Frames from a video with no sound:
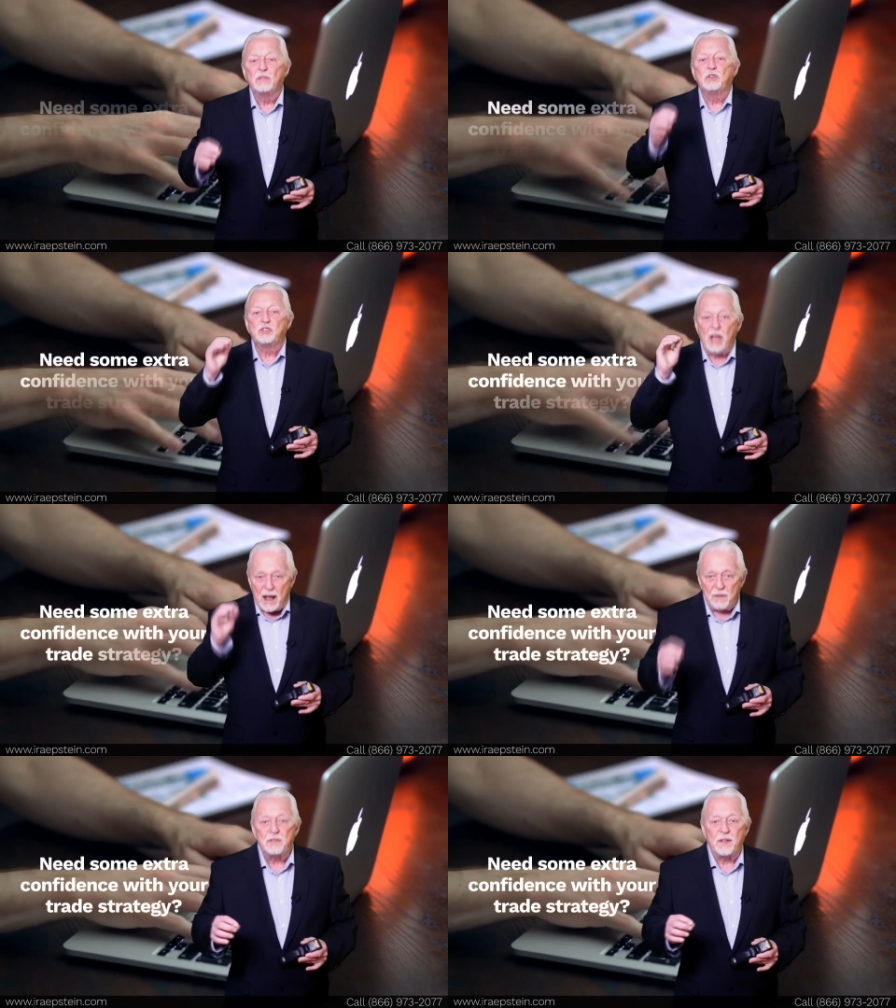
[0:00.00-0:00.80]
The
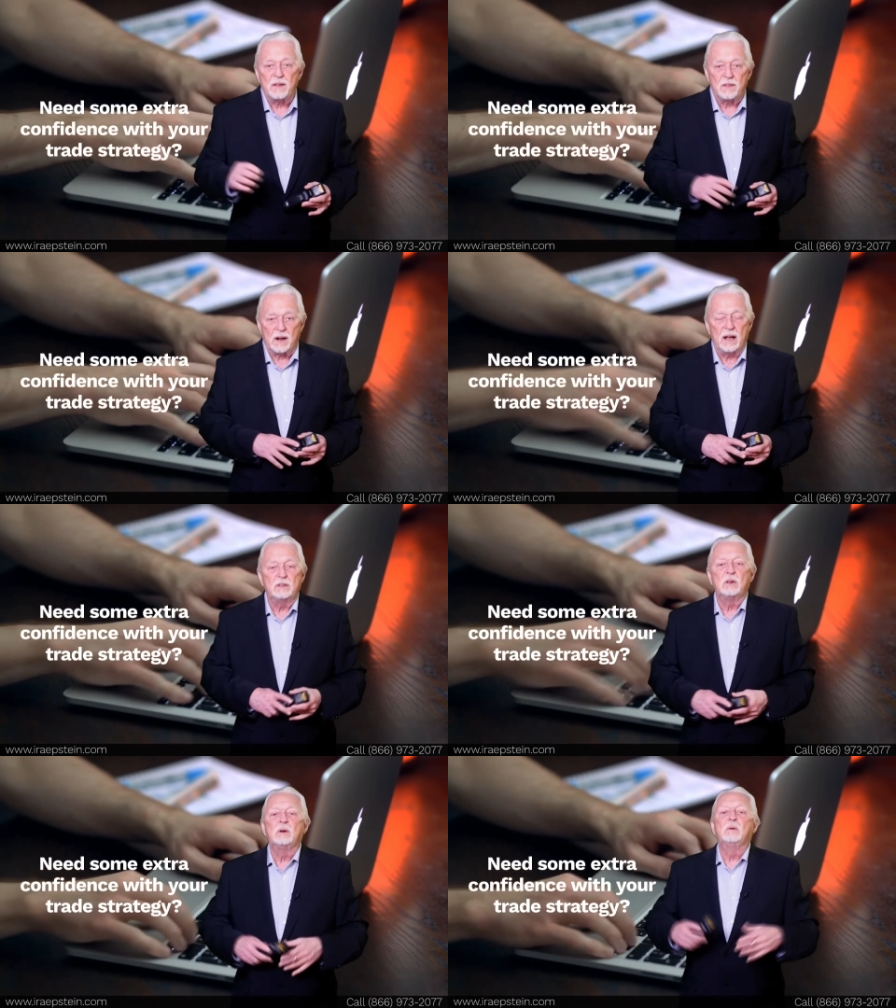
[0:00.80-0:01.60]
second thing that I
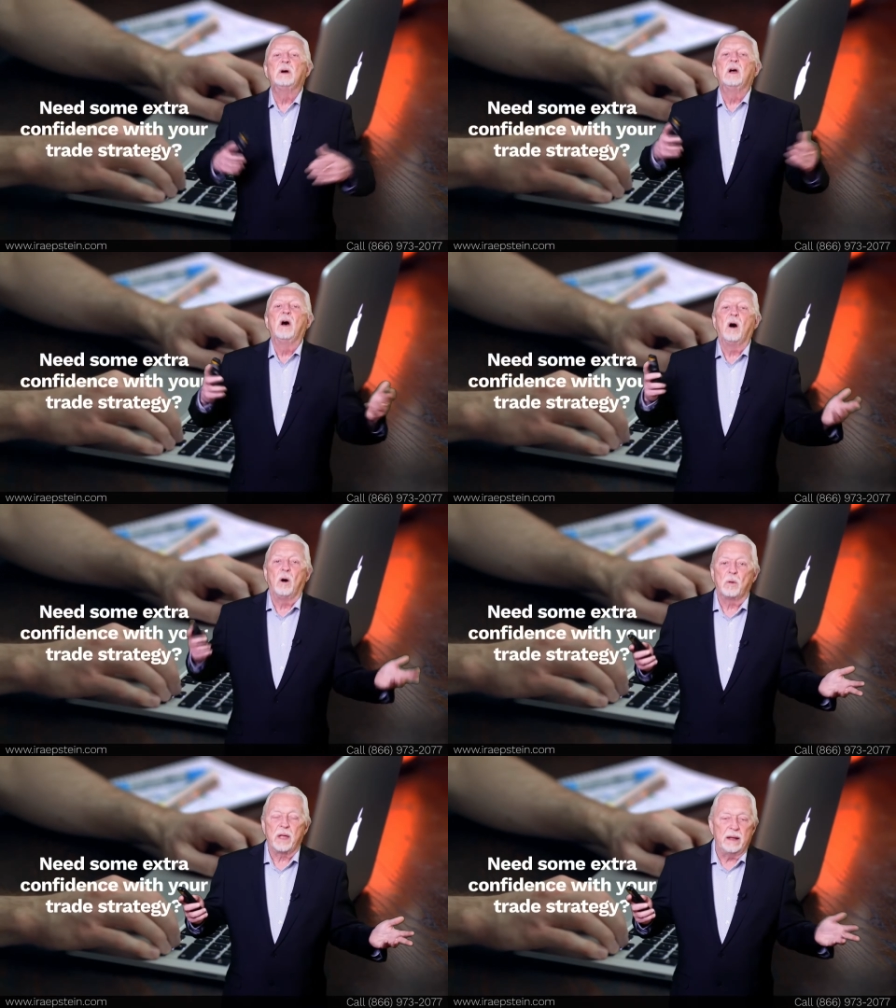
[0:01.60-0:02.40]
do,
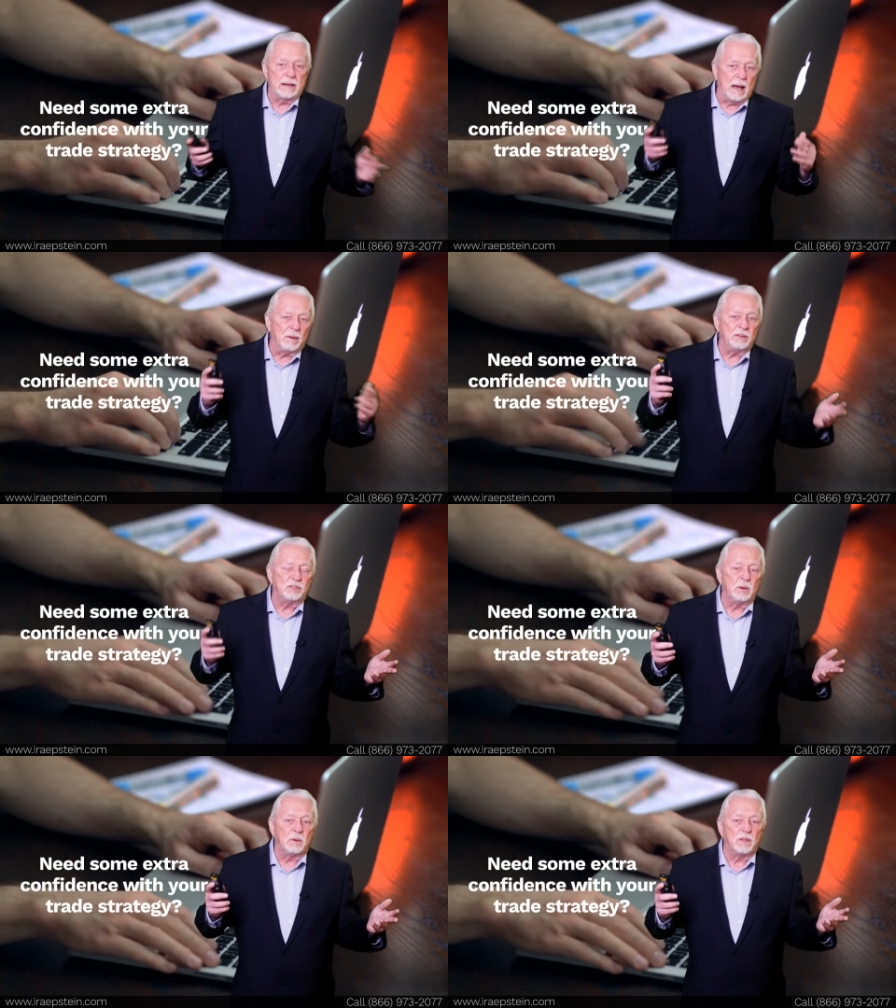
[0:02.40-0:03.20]
okay, now I
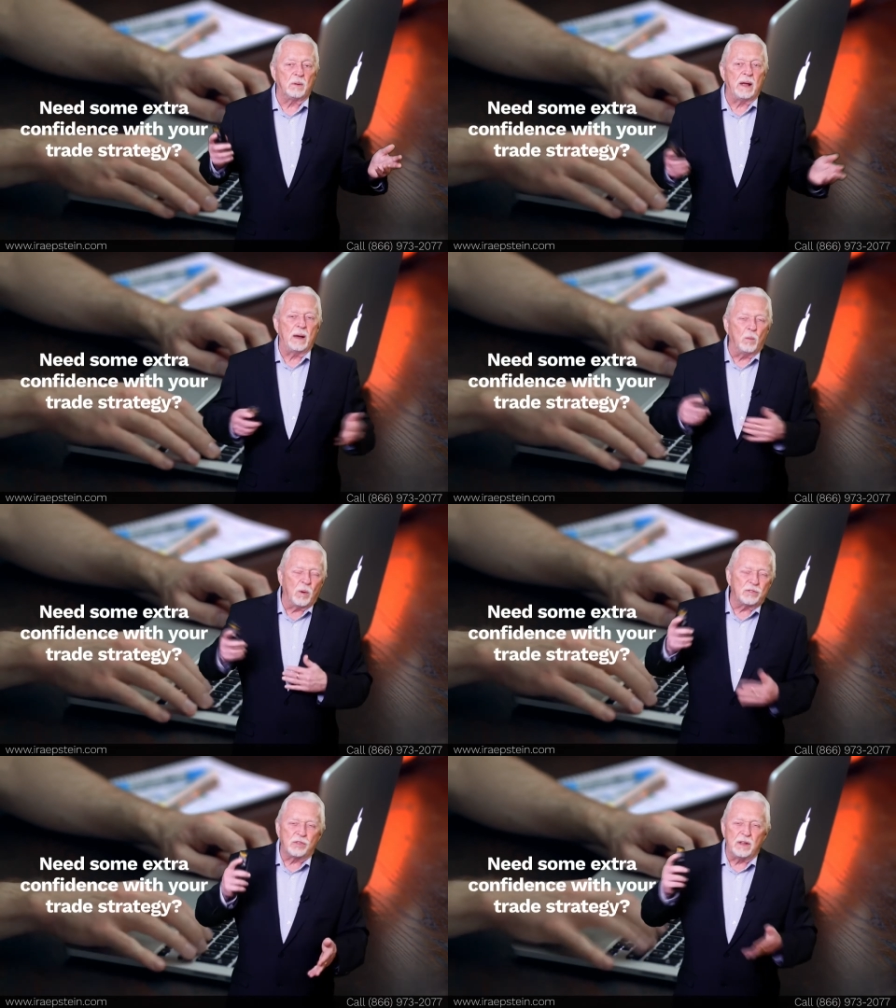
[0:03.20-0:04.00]
see where they're at.
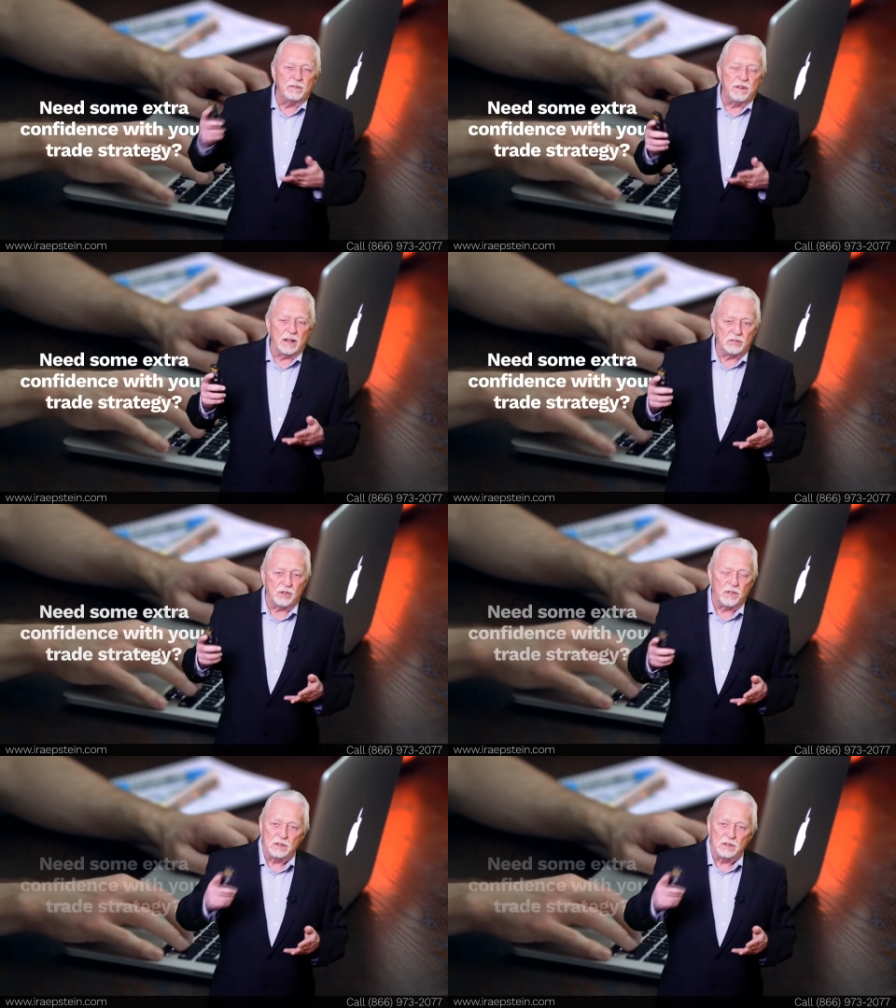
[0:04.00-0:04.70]
What's the events of the